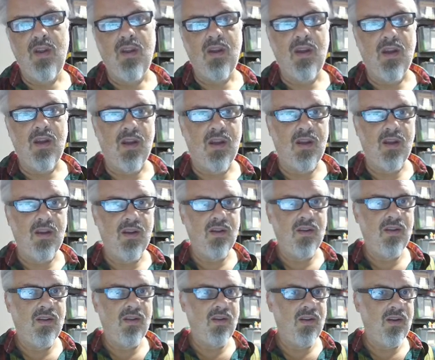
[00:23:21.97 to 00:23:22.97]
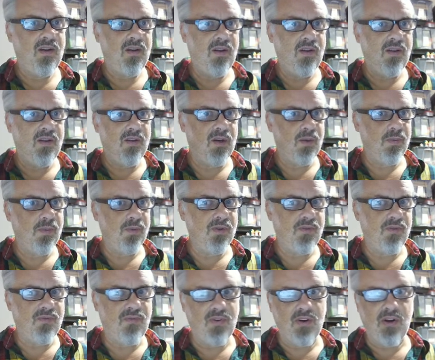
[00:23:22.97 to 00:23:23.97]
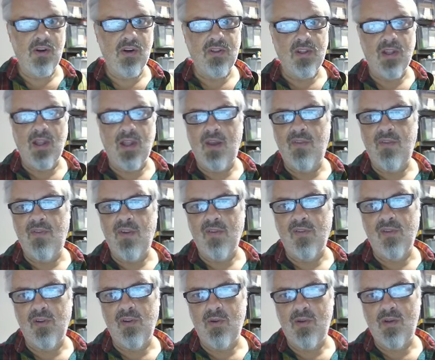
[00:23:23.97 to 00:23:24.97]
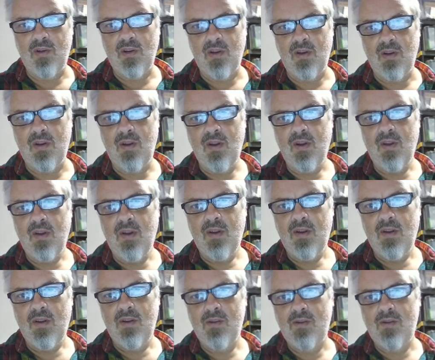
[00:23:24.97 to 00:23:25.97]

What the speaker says: In terms of Earth life evolution, there's